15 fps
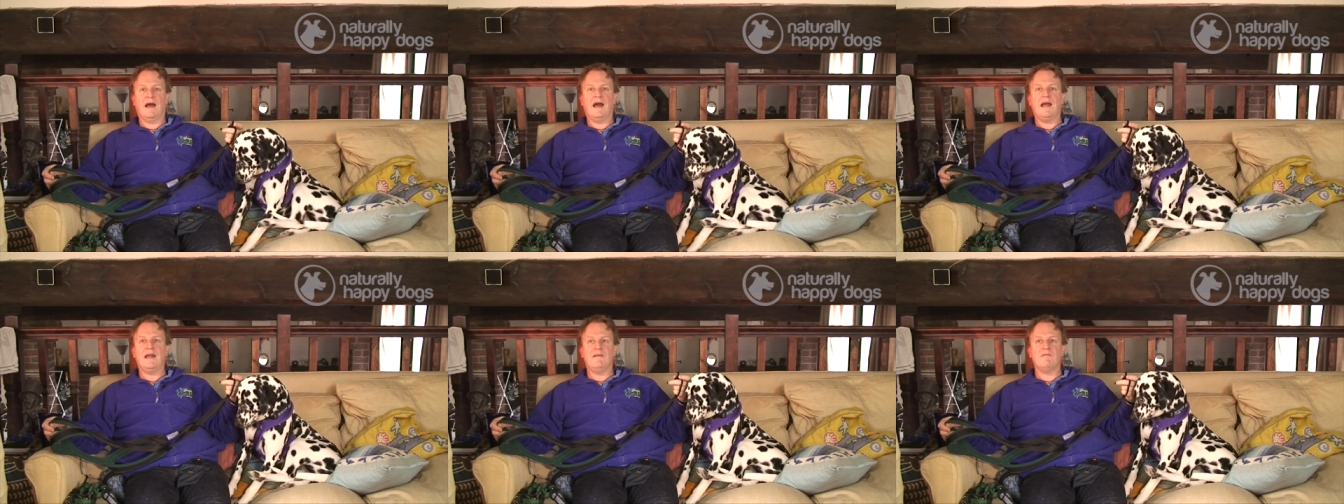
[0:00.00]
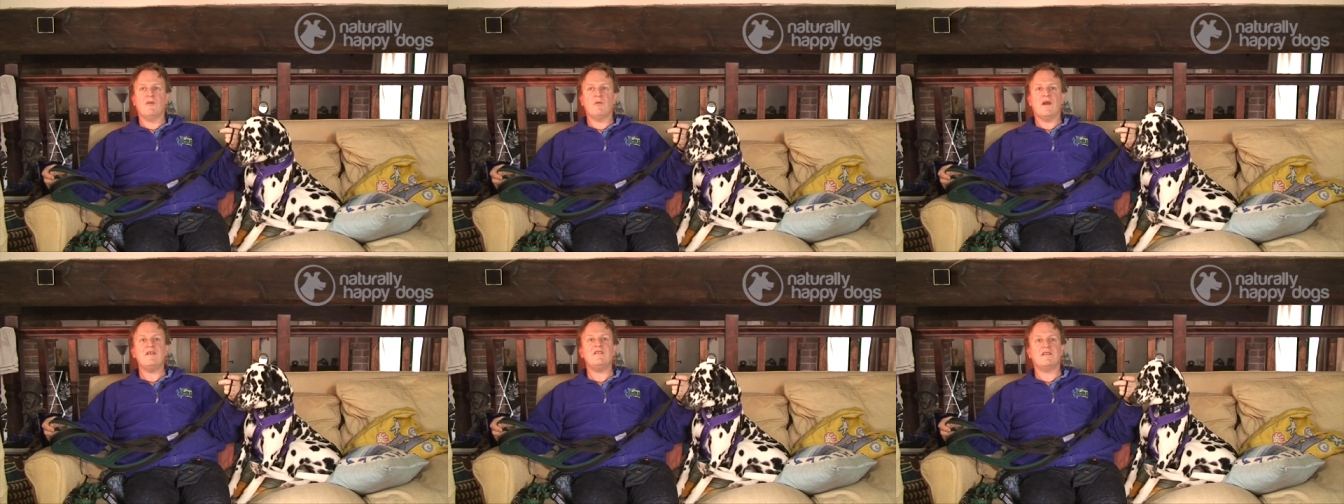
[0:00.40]
in
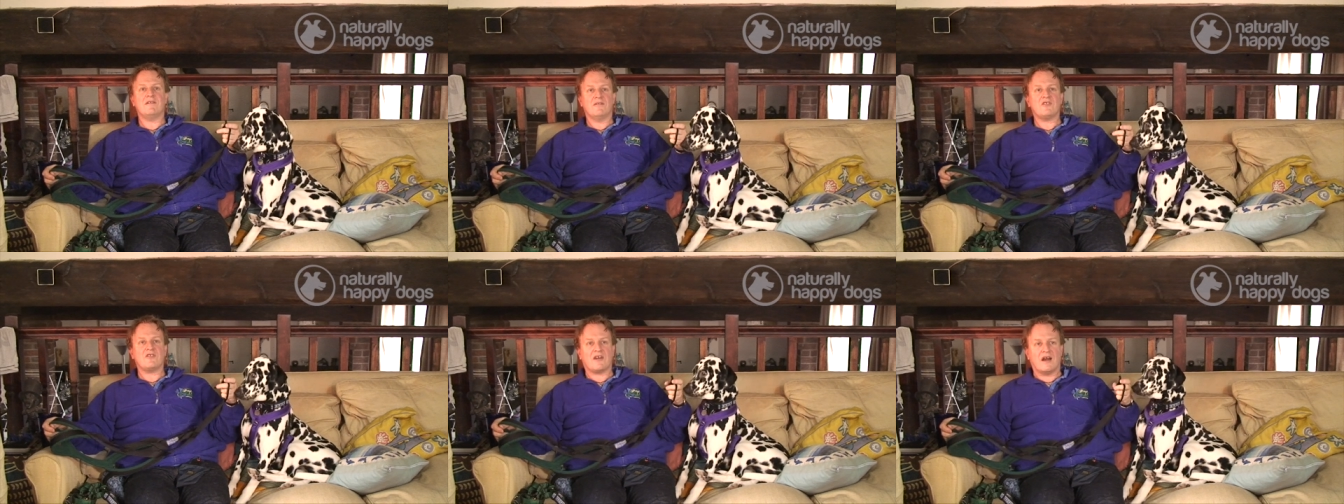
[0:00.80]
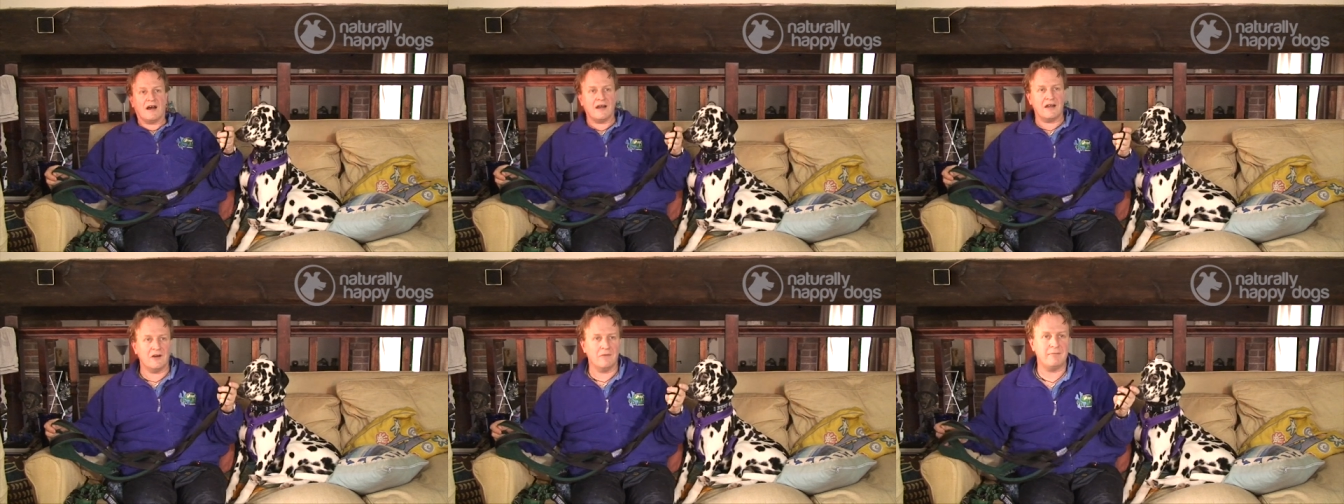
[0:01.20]
the race to the
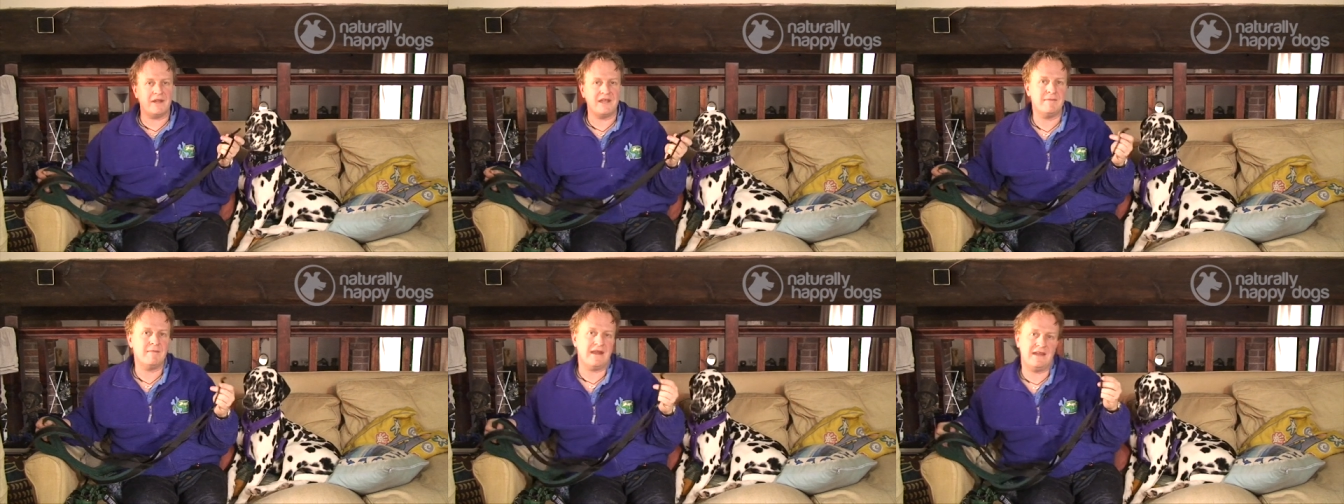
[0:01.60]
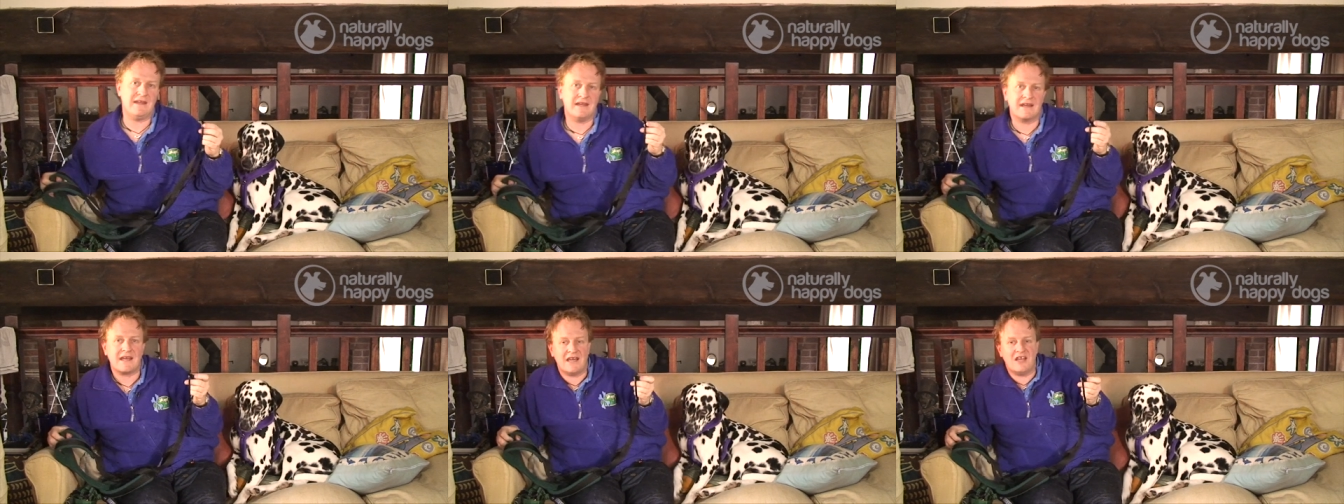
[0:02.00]
sky on many,
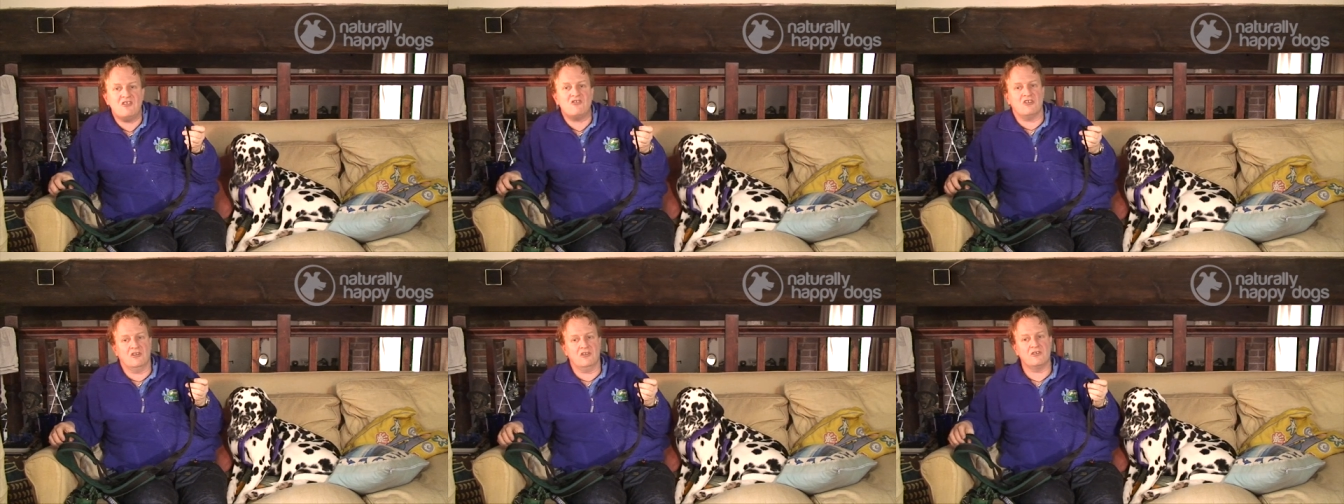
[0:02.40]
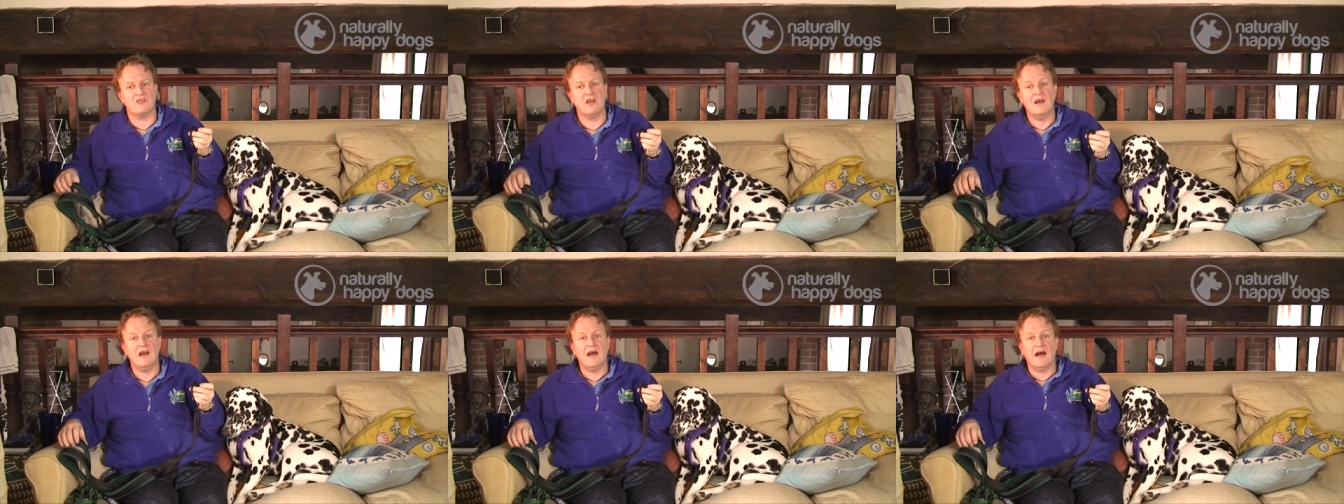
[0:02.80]
many occasions.